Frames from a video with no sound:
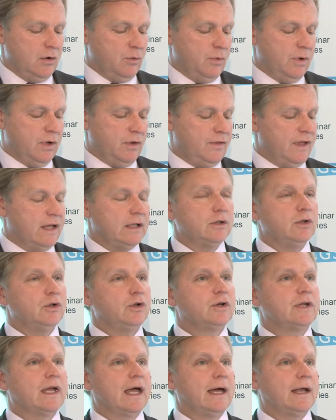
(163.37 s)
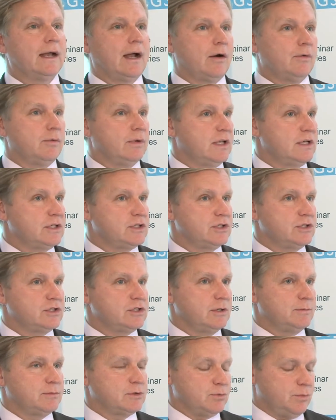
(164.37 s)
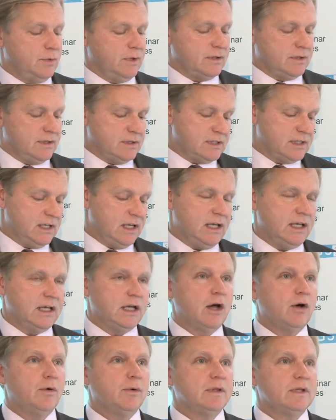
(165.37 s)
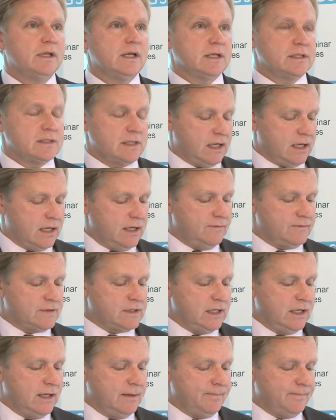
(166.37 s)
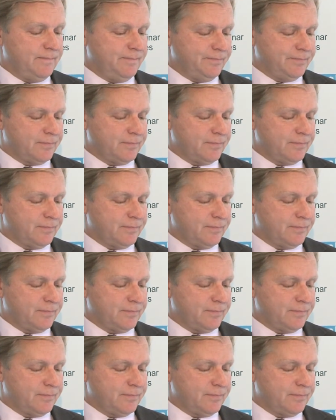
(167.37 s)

We'll then look at our relationships with the CEO and the executive team,